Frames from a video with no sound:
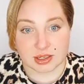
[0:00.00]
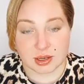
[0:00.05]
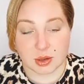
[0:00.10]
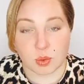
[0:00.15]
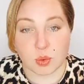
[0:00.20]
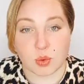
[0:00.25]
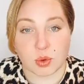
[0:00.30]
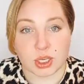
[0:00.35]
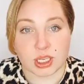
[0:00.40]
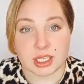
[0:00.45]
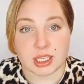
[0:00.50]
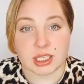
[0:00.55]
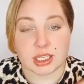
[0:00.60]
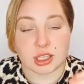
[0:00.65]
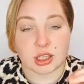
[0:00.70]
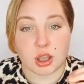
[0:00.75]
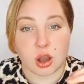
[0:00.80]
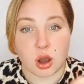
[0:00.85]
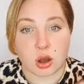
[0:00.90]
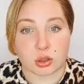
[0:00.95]
We
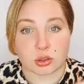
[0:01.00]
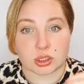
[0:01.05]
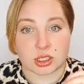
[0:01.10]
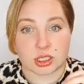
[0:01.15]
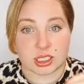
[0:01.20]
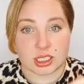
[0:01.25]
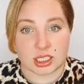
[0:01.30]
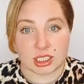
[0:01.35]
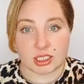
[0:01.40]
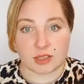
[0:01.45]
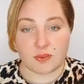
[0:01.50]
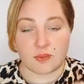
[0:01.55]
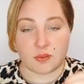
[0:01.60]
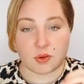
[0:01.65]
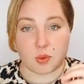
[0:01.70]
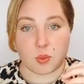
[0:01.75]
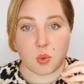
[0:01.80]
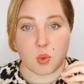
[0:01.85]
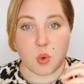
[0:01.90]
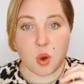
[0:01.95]
don't live
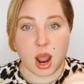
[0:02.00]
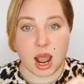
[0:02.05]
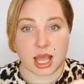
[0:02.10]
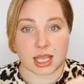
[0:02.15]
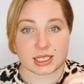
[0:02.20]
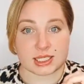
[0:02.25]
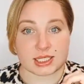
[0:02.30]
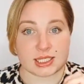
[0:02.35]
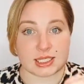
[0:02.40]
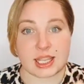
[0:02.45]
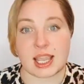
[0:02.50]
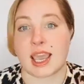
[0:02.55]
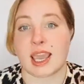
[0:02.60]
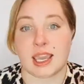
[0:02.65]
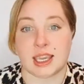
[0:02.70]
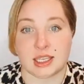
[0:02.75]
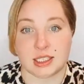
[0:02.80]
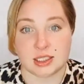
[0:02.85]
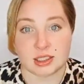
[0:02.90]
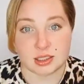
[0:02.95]
from one
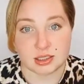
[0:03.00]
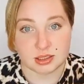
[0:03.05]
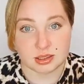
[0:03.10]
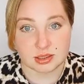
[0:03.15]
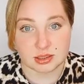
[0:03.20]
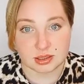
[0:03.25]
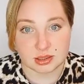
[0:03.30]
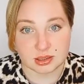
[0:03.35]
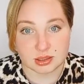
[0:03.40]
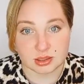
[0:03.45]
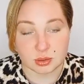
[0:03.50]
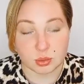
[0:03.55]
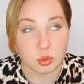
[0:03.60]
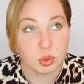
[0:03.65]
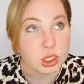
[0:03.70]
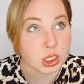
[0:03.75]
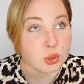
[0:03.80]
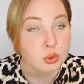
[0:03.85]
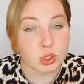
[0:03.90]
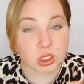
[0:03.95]
state.
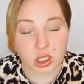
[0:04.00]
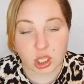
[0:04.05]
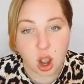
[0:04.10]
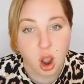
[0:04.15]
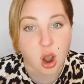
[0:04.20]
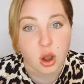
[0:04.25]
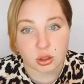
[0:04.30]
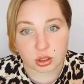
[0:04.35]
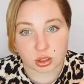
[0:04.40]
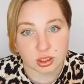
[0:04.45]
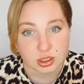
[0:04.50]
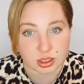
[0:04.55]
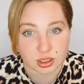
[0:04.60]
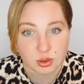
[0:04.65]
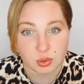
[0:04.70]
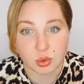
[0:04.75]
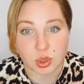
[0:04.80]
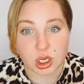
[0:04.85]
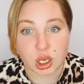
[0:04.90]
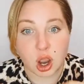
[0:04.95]
We don't.
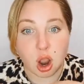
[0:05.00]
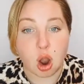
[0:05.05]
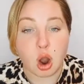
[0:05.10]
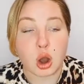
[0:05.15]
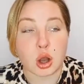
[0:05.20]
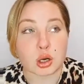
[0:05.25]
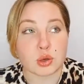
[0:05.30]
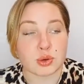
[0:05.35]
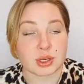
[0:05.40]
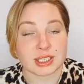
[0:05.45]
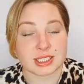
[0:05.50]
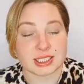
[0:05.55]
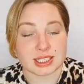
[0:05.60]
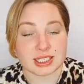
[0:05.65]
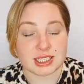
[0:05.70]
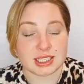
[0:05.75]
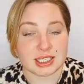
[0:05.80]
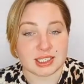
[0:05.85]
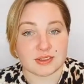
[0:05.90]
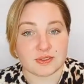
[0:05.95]
We always
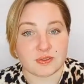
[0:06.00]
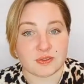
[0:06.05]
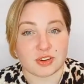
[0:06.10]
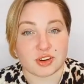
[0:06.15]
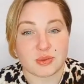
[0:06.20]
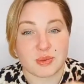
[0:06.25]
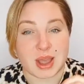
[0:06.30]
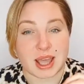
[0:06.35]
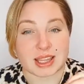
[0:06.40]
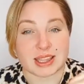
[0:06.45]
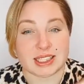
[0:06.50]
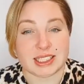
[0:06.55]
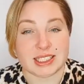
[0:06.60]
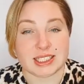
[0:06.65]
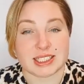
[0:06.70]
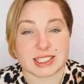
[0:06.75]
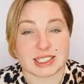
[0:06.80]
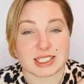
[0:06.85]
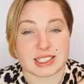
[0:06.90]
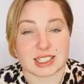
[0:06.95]
live from at
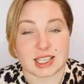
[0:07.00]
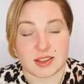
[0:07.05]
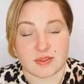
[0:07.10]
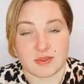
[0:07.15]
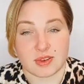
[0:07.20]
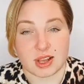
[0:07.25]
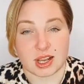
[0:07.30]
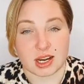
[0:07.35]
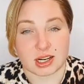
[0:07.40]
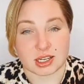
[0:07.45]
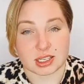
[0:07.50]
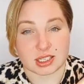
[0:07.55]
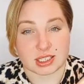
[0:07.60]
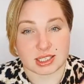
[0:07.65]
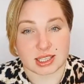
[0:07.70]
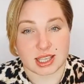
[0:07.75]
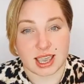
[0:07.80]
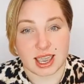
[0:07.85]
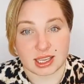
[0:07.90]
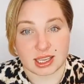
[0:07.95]
least several
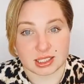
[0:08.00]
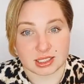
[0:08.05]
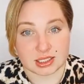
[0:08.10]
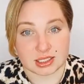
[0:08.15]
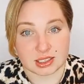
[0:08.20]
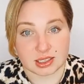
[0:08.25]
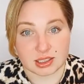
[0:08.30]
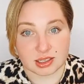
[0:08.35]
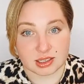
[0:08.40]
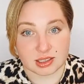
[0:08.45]
states.